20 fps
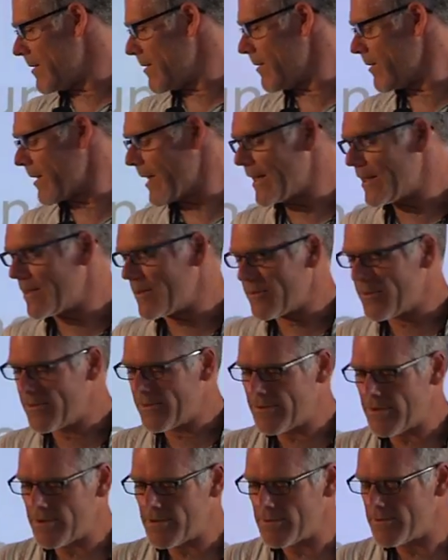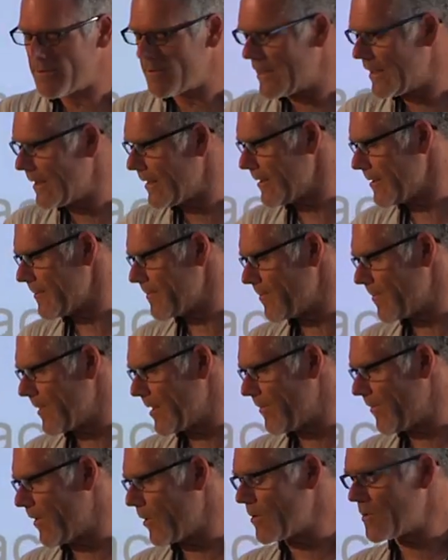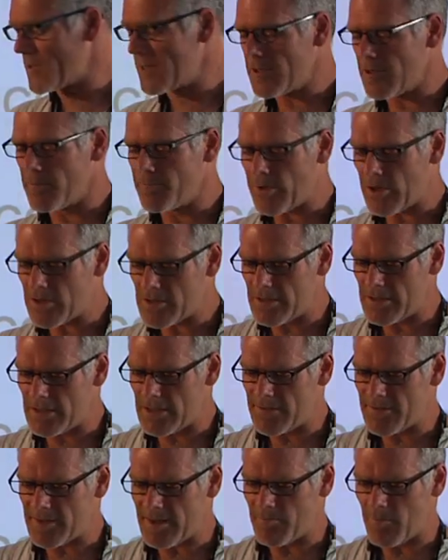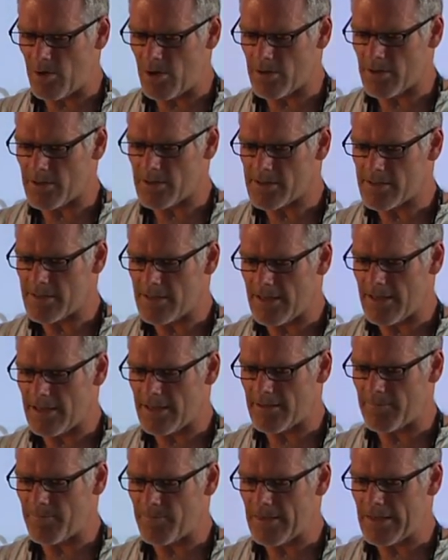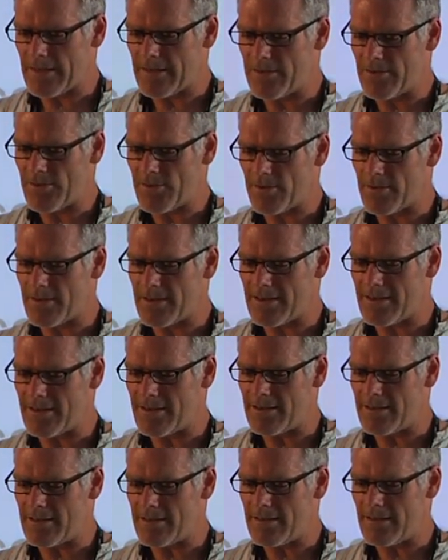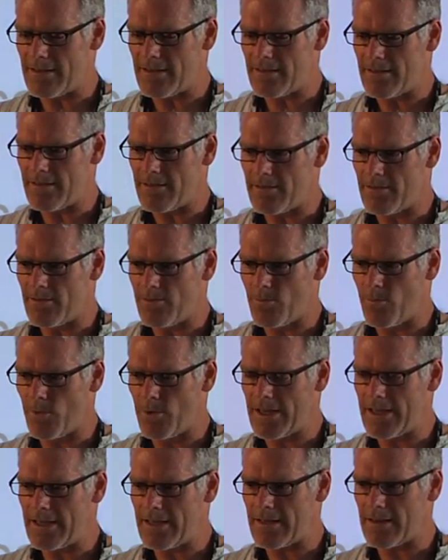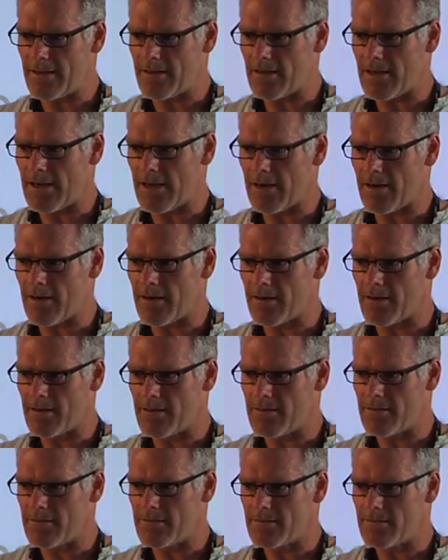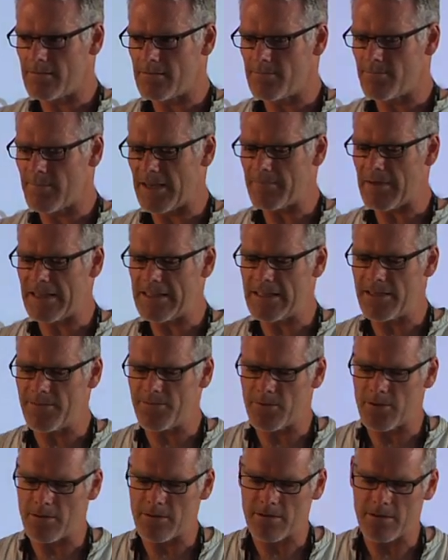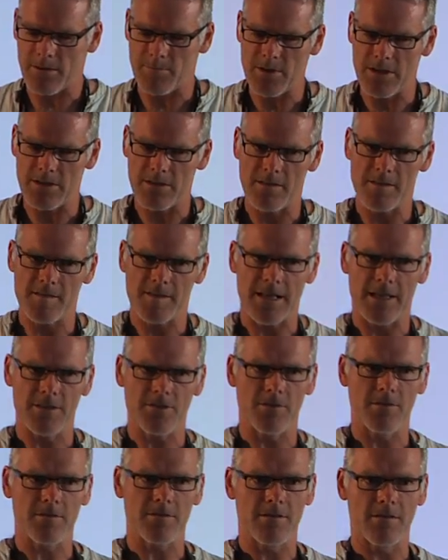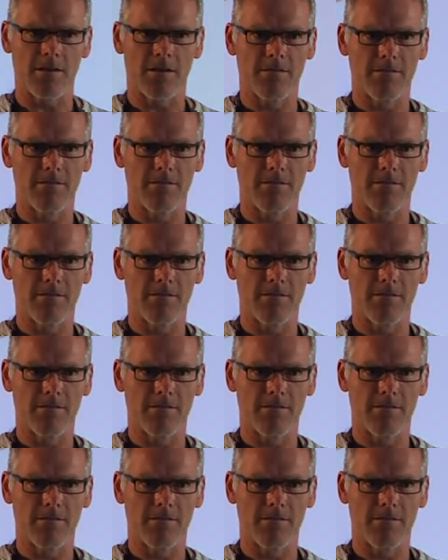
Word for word: Okay, so um, focusing on positives and blockers. Um, so we are, by, by default, community discussions